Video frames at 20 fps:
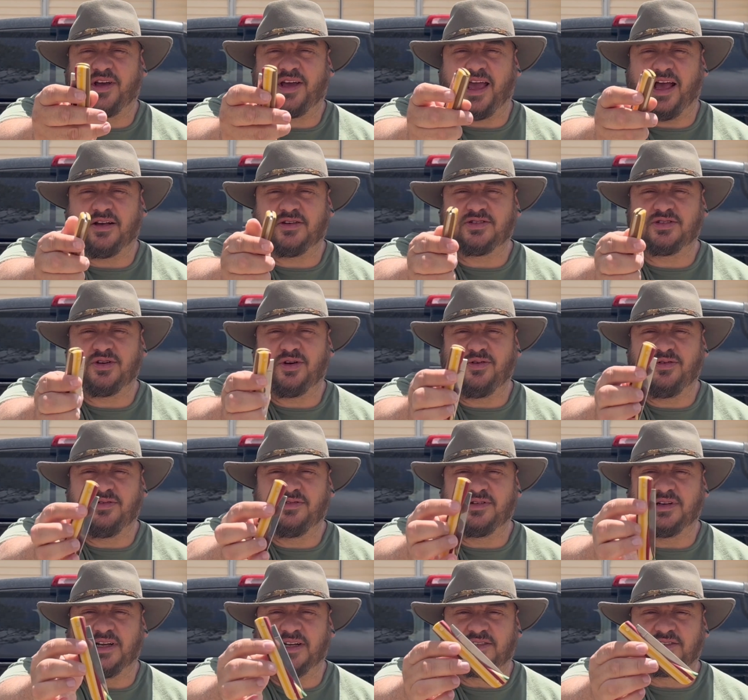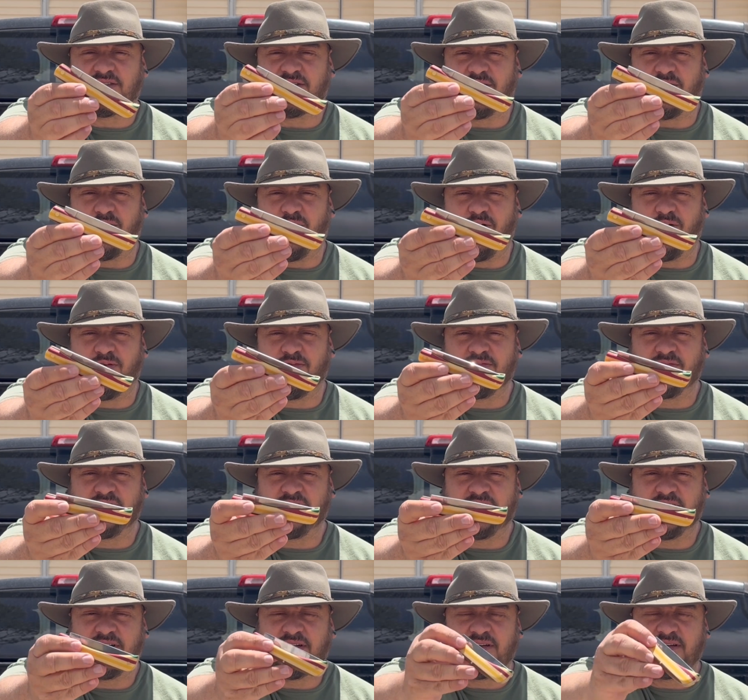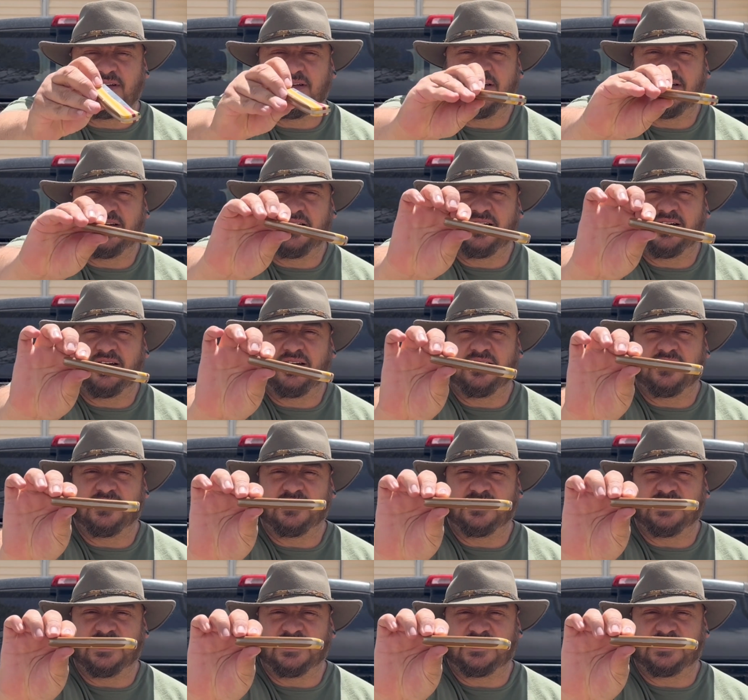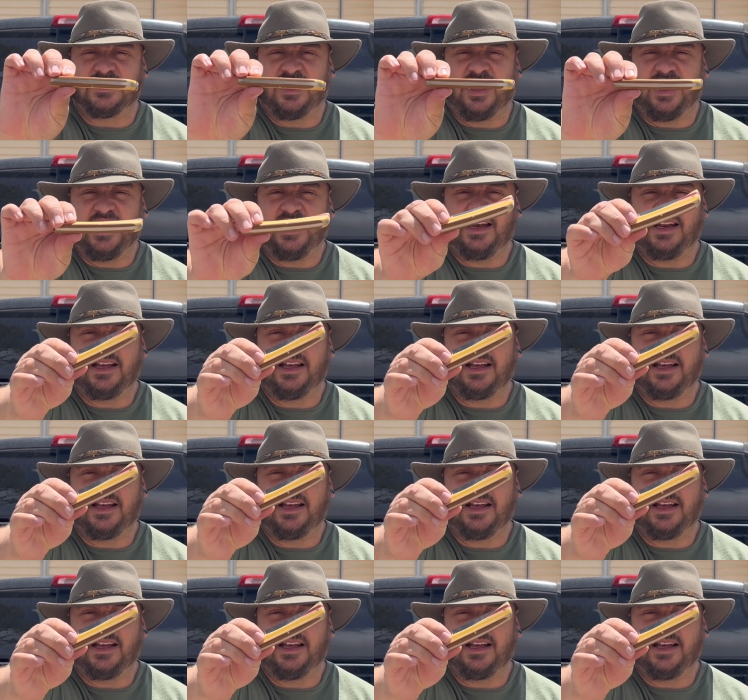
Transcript: Cowso. It's their own design.